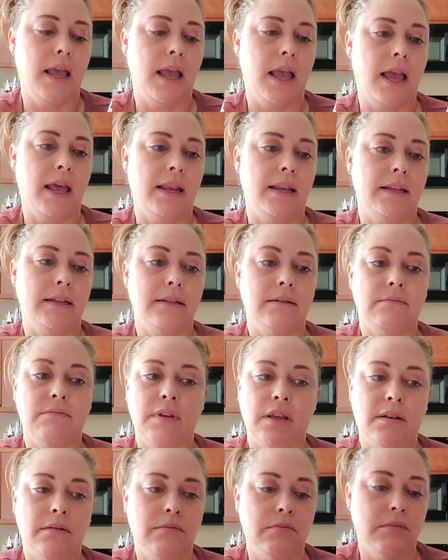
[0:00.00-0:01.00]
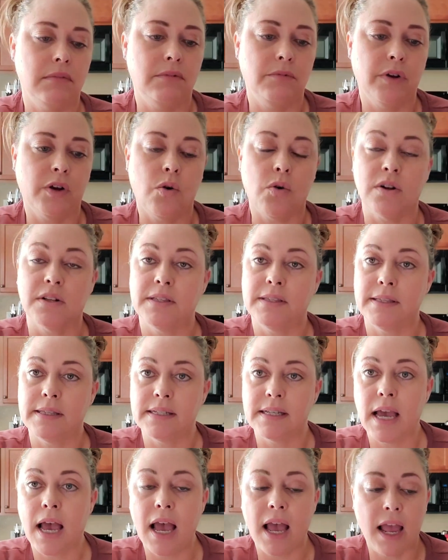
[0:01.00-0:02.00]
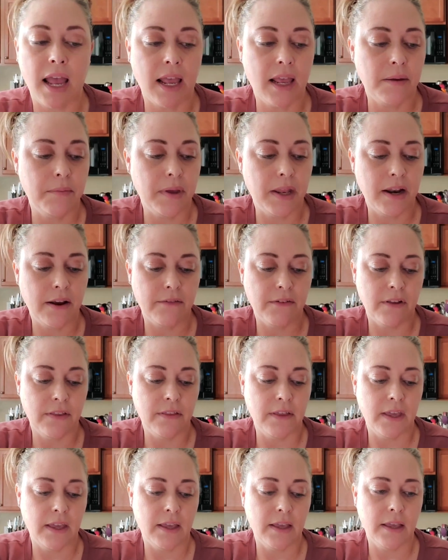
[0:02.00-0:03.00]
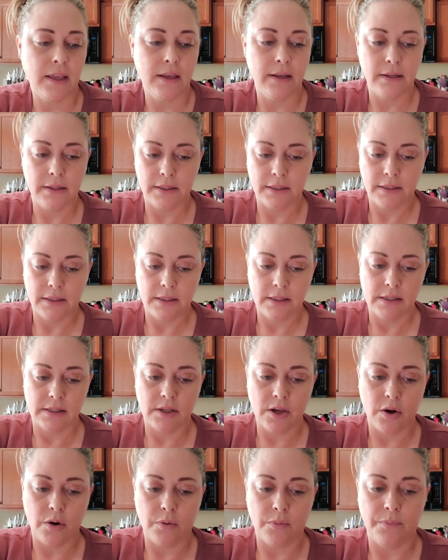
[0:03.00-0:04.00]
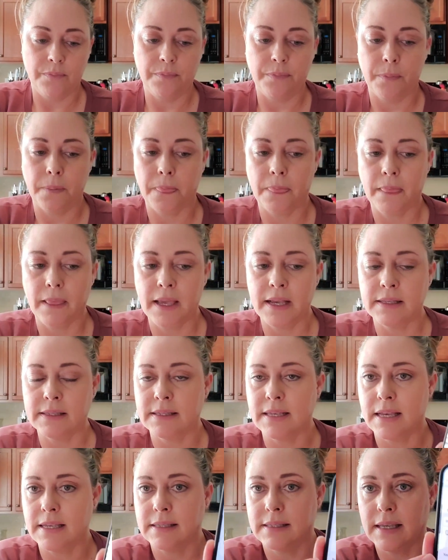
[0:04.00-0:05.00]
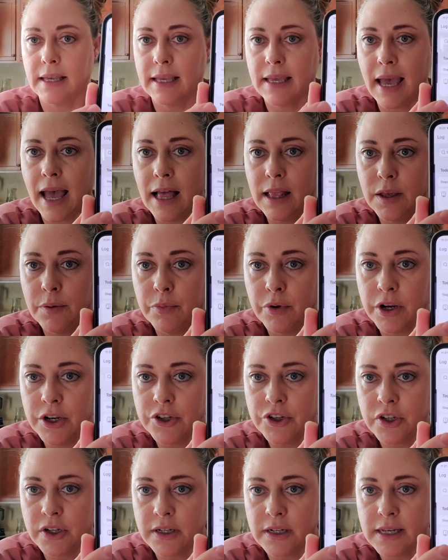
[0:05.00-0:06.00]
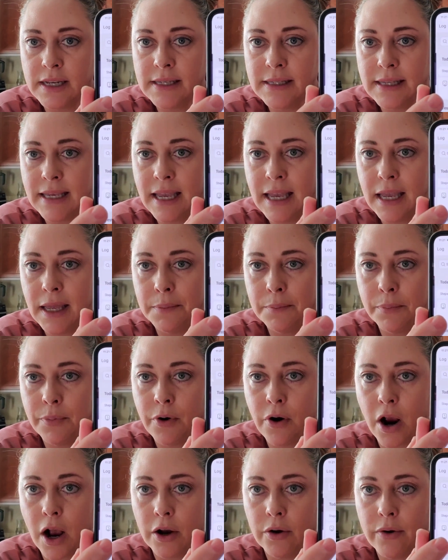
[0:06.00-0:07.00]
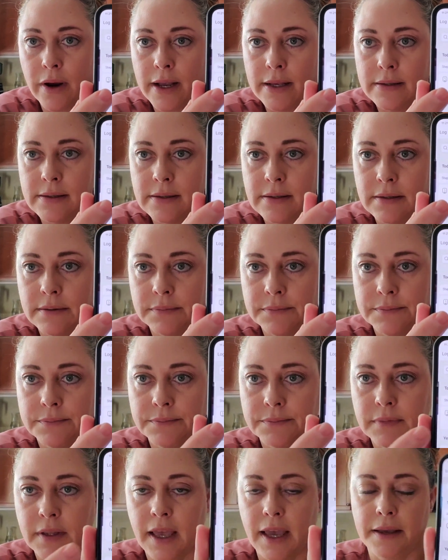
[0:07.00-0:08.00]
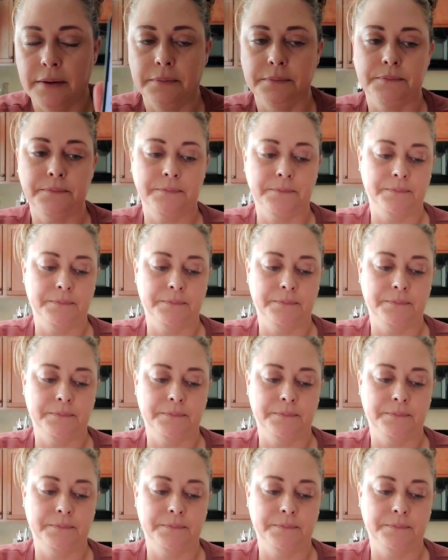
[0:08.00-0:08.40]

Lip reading: and it records the time and everything. So it says calibration is in progress. Okay.